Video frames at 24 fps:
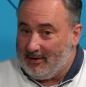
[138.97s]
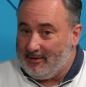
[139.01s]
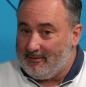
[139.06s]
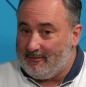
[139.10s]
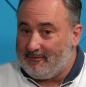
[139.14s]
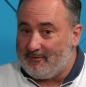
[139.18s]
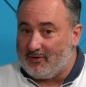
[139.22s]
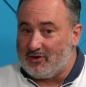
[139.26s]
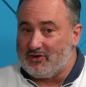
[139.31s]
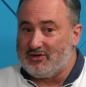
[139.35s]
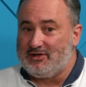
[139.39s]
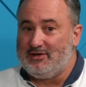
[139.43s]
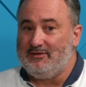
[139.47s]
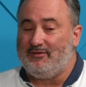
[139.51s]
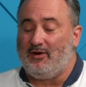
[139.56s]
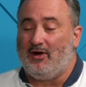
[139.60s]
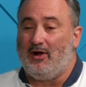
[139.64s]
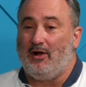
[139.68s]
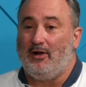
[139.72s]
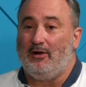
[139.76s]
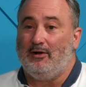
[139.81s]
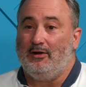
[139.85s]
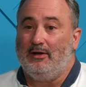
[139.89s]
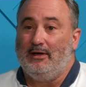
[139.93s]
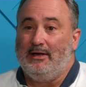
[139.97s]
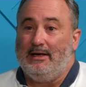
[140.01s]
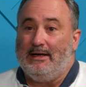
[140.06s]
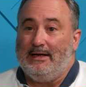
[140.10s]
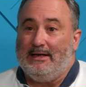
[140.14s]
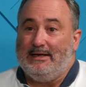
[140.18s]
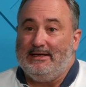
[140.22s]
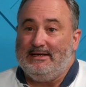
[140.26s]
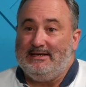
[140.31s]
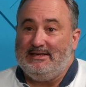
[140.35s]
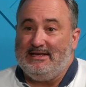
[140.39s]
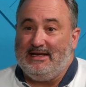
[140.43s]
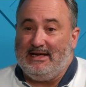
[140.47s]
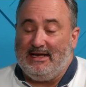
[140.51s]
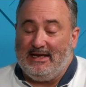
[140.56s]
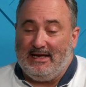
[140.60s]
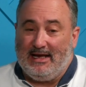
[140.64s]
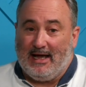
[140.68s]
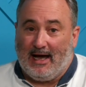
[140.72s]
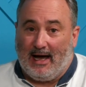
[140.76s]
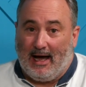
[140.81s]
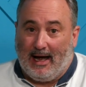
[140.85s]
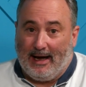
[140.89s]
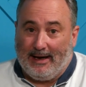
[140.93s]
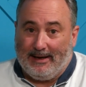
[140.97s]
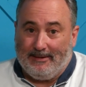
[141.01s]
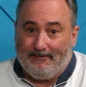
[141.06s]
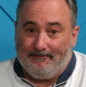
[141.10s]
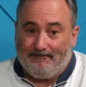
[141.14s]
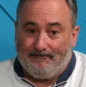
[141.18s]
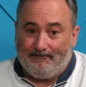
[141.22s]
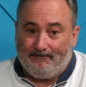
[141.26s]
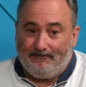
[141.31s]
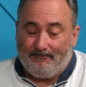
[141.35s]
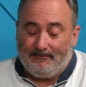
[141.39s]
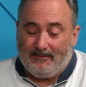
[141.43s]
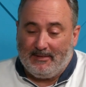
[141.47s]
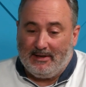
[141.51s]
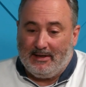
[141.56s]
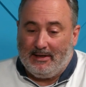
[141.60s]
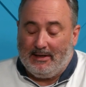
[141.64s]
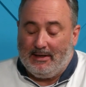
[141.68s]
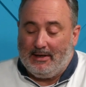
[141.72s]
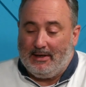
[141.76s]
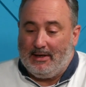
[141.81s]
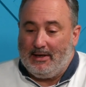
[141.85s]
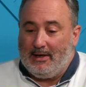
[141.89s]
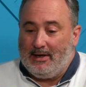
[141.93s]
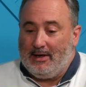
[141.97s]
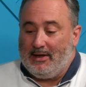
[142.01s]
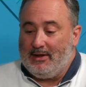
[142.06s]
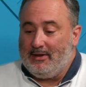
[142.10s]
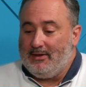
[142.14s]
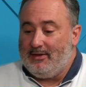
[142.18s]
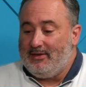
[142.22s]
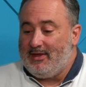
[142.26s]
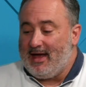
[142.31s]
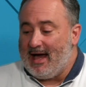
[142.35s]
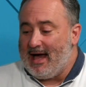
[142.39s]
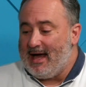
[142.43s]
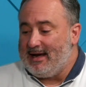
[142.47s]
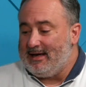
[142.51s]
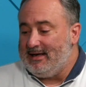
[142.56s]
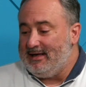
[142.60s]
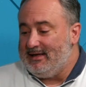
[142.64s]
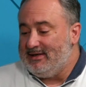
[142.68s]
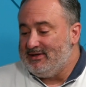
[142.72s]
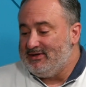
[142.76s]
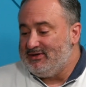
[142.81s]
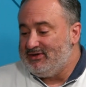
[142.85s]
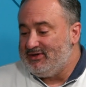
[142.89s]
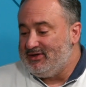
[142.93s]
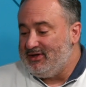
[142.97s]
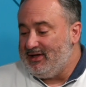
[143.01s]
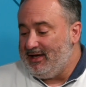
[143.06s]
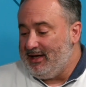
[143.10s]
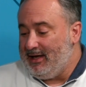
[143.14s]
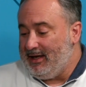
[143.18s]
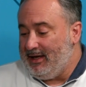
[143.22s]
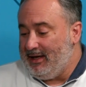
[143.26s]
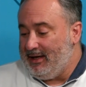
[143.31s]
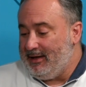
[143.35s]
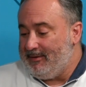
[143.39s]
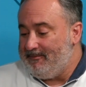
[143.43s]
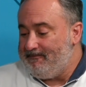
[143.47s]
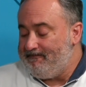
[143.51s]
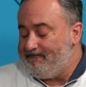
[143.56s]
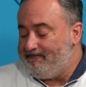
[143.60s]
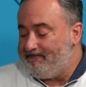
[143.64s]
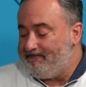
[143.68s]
First of all, DEI. That is the